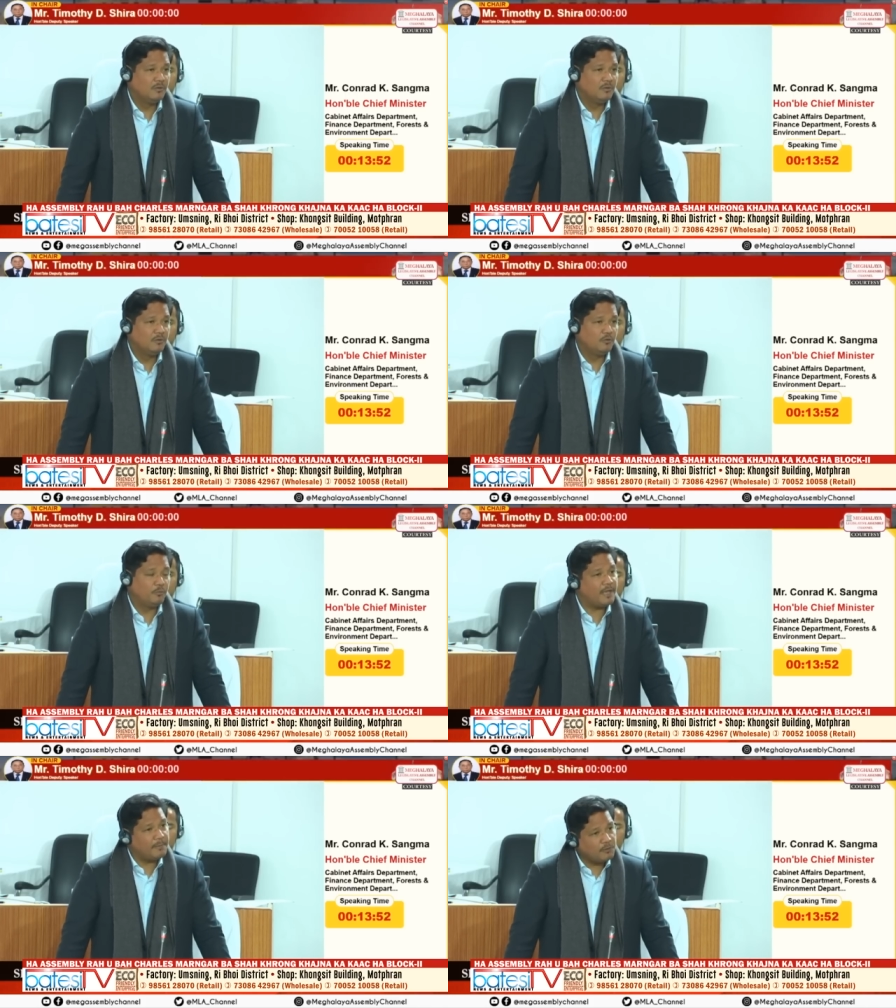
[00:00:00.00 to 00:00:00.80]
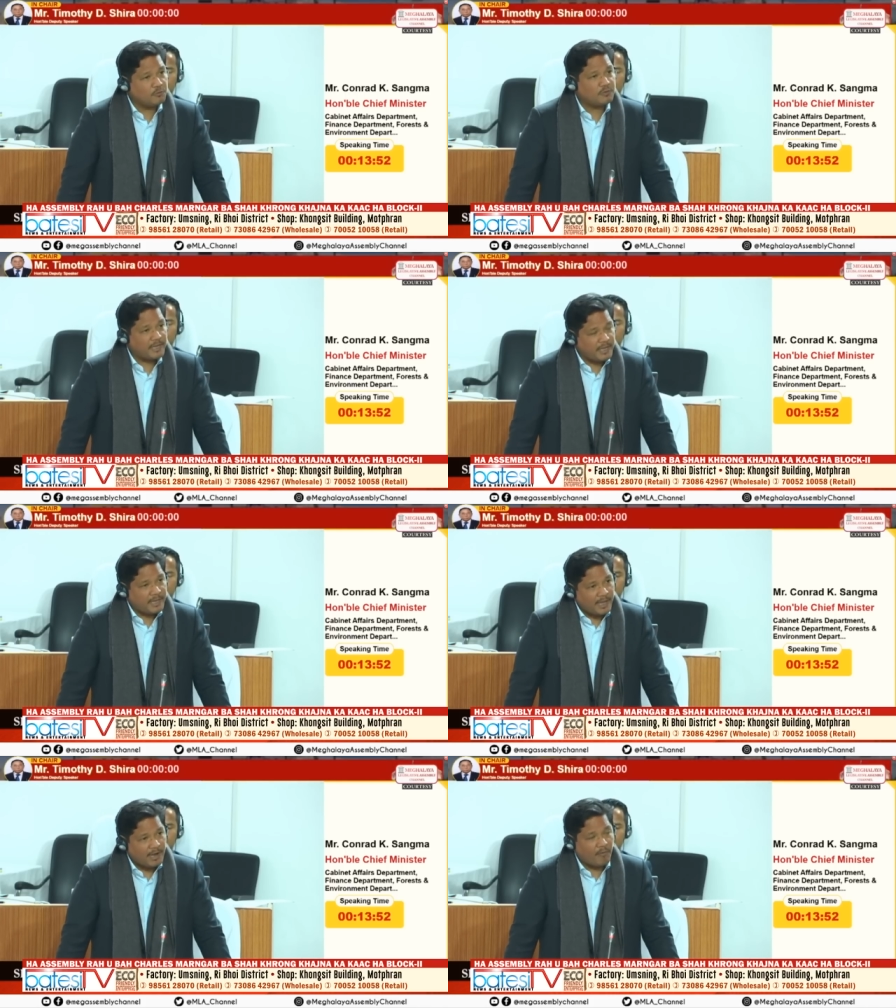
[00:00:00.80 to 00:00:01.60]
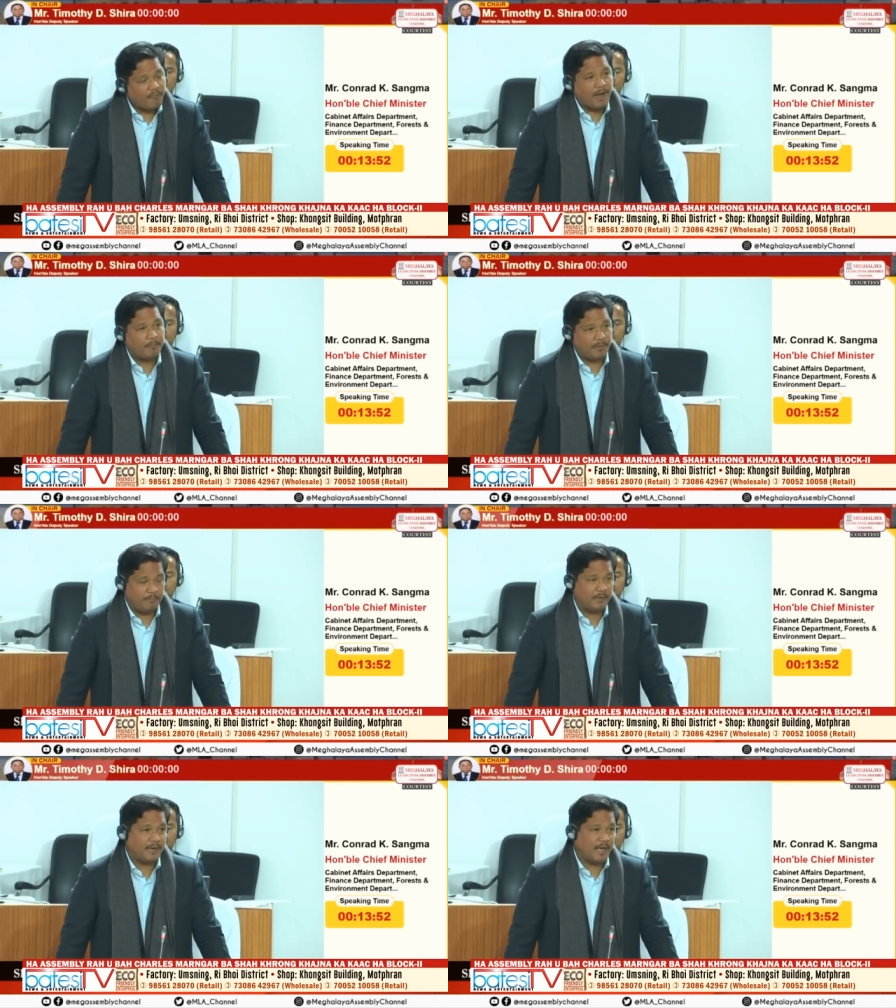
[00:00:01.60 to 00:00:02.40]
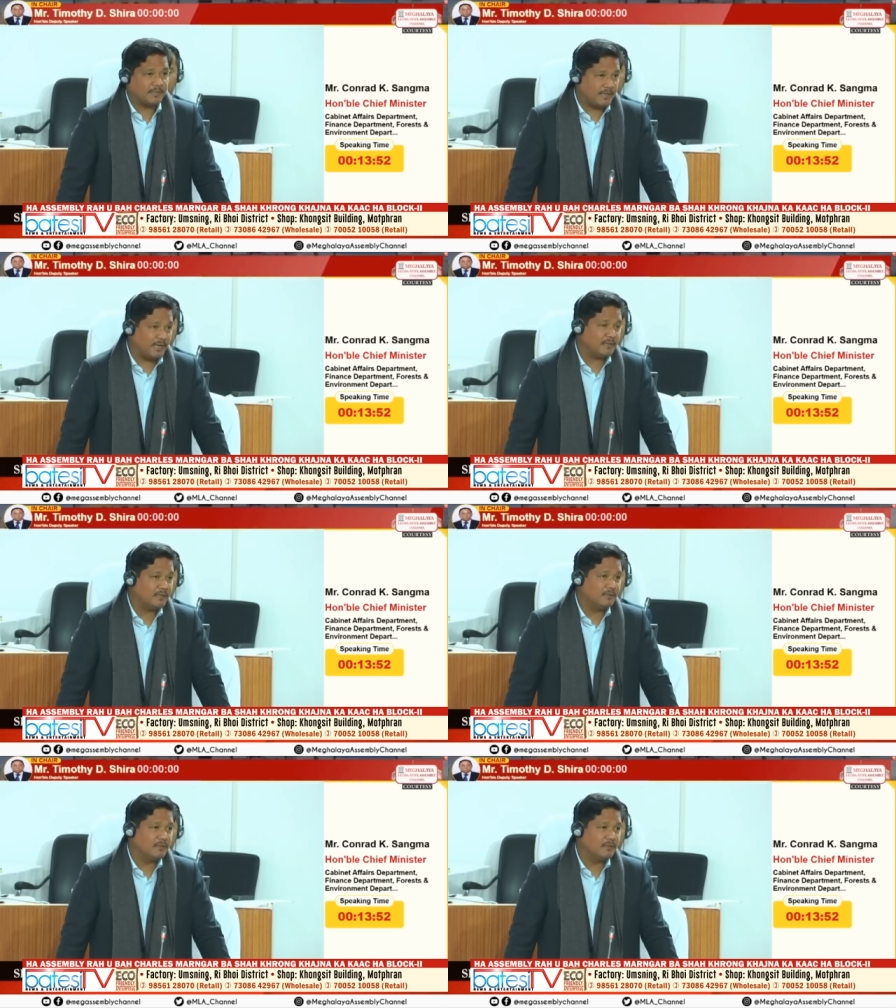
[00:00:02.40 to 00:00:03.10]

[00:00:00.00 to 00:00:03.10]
to be able to take care of our people and our state.